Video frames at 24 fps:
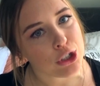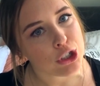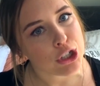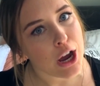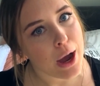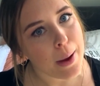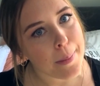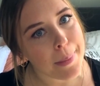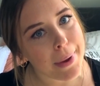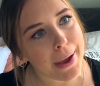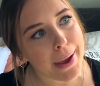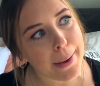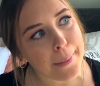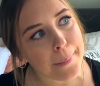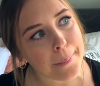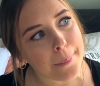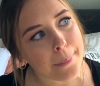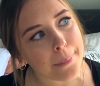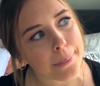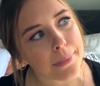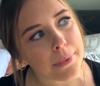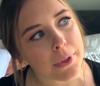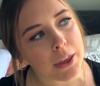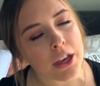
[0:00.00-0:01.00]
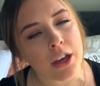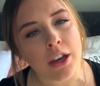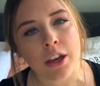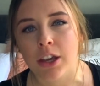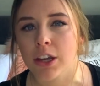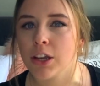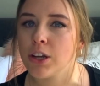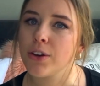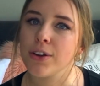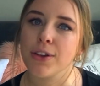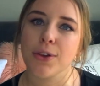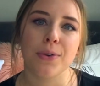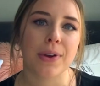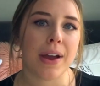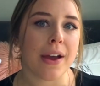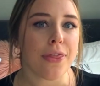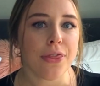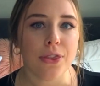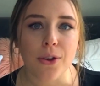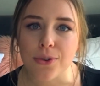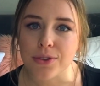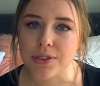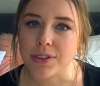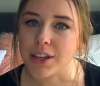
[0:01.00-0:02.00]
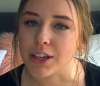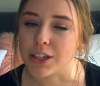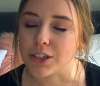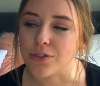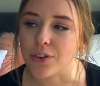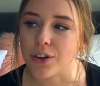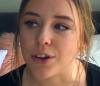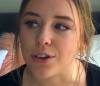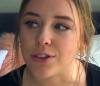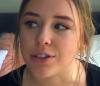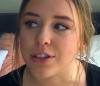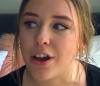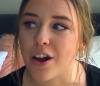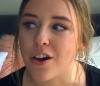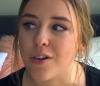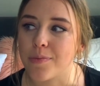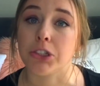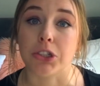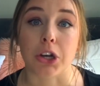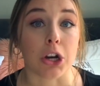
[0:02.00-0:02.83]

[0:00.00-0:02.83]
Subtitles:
shopping, you know, you get those things for yourself.